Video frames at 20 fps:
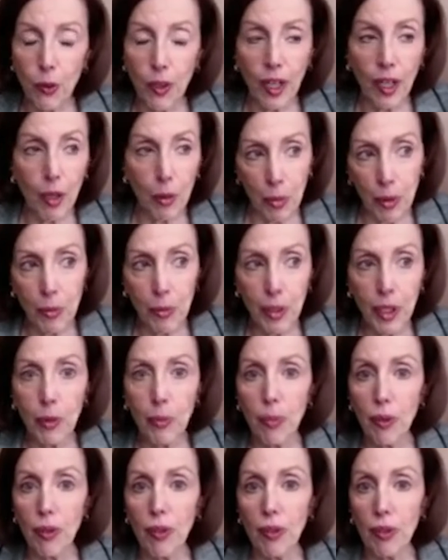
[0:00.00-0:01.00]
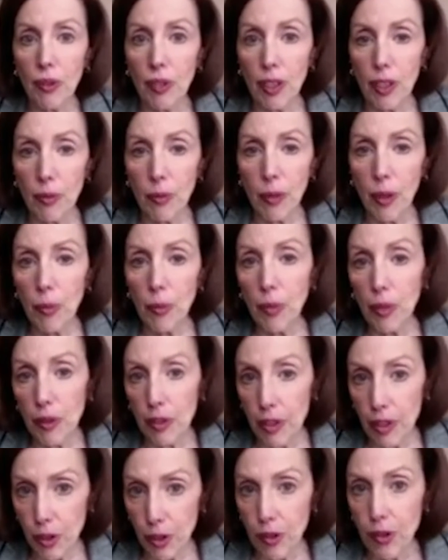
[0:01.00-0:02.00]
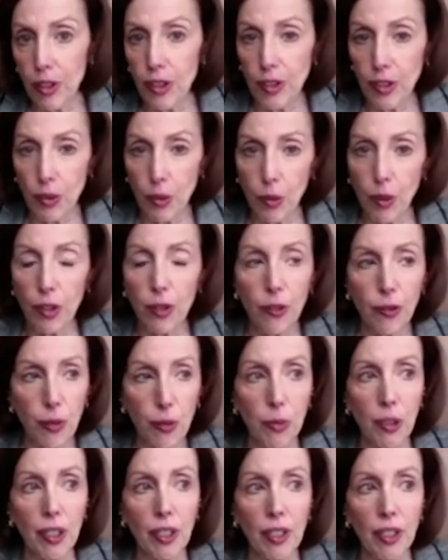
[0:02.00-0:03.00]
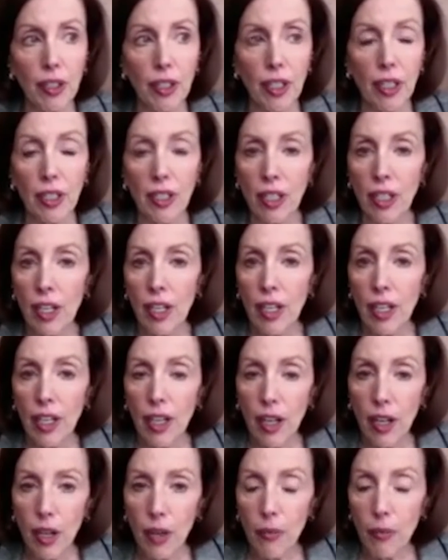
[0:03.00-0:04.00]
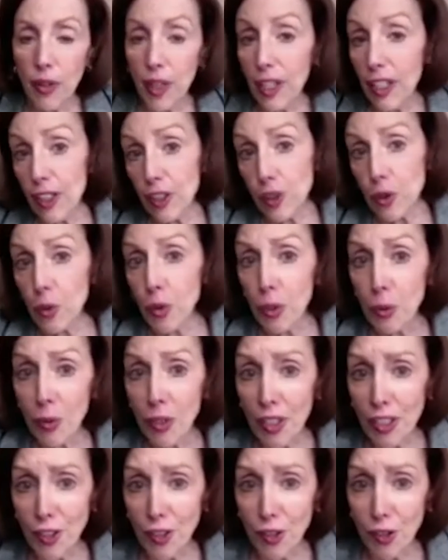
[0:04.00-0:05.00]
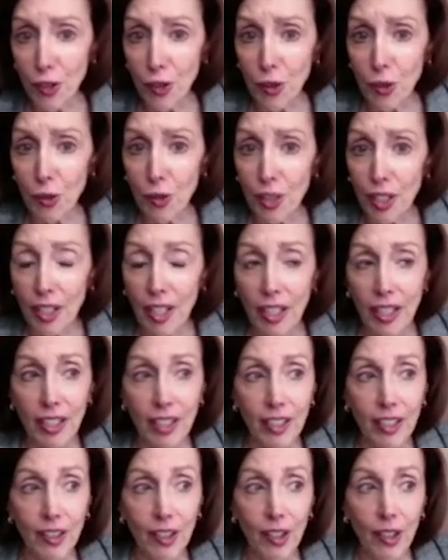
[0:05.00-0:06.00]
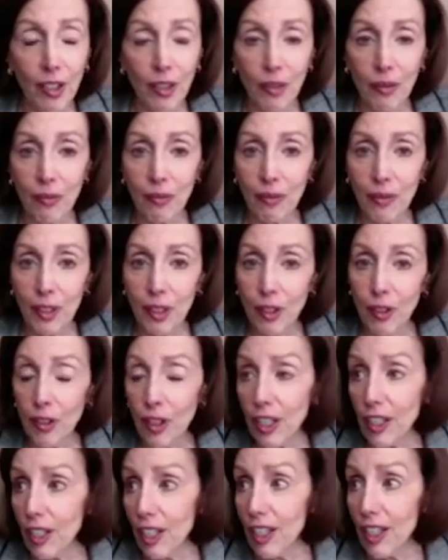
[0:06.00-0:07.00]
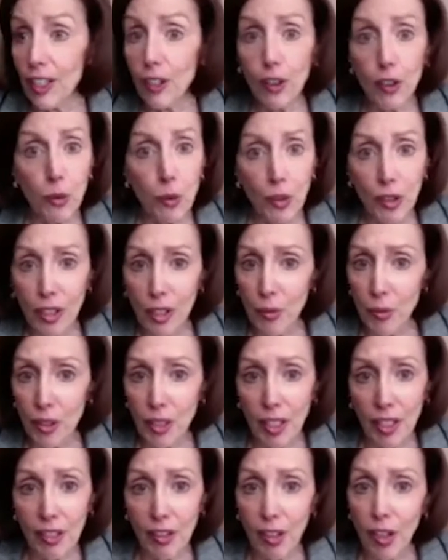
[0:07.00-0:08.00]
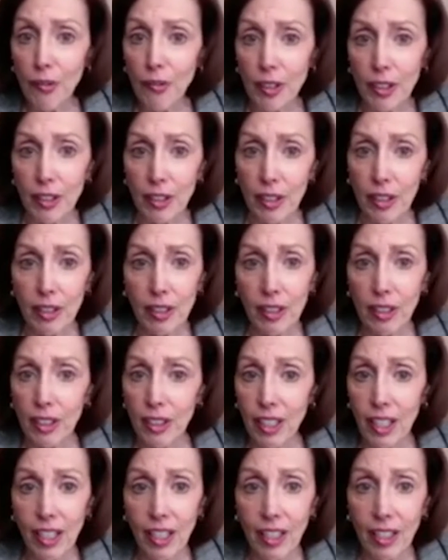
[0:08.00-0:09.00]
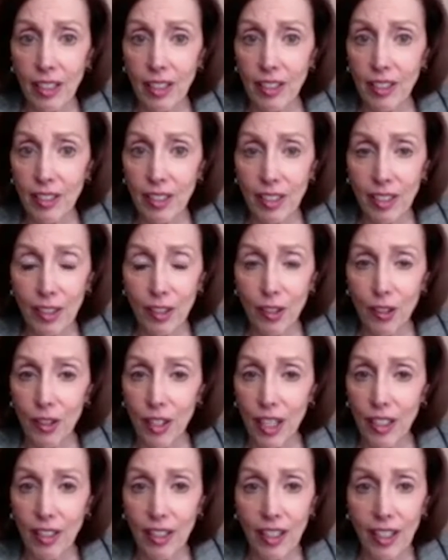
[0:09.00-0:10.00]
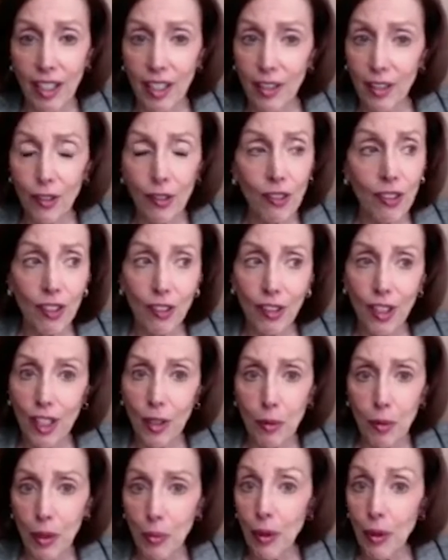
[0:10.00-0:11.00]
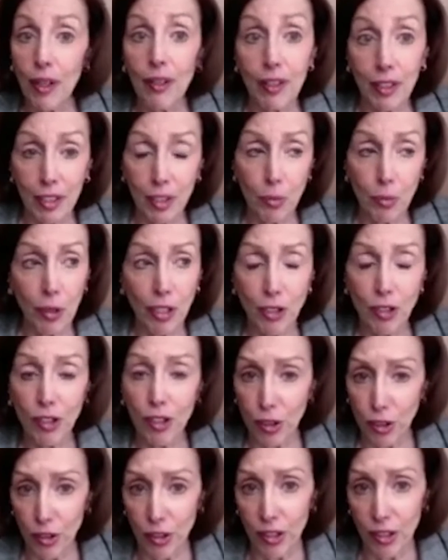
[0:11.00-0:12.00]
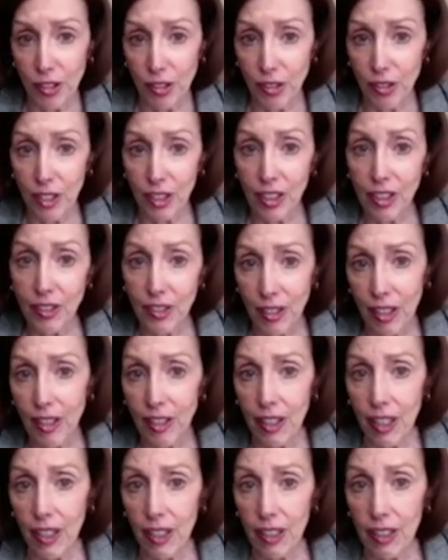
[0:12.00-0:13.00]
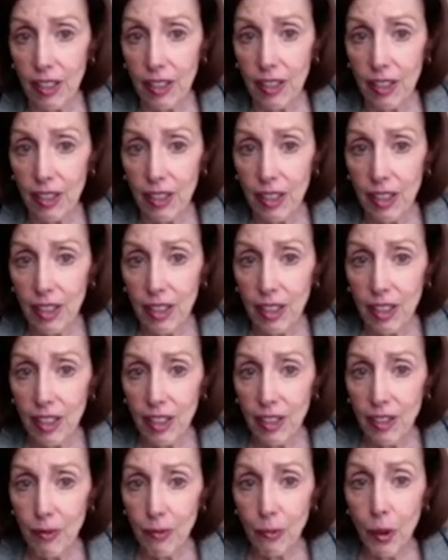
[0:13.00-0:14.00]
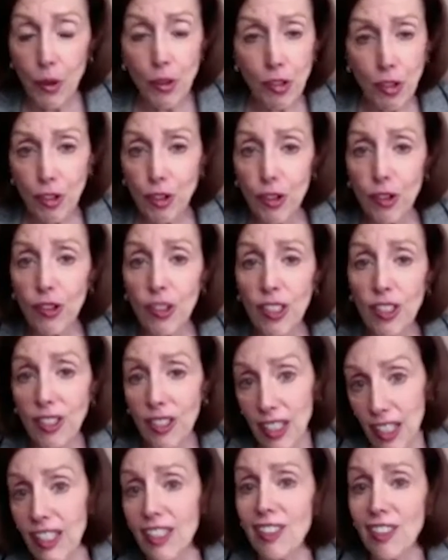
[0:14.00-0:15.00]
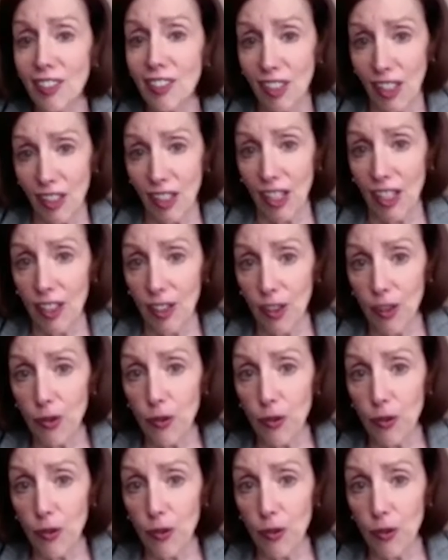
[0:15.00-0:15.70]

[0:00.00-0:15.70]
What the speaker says: helping people, that I'm helping the attorneys that work for me, that I enjoy what I do, that I go to work every day and love it. And, that there aren't a lot of people, and especially attorneys, that can say that. Most attorneys can say that.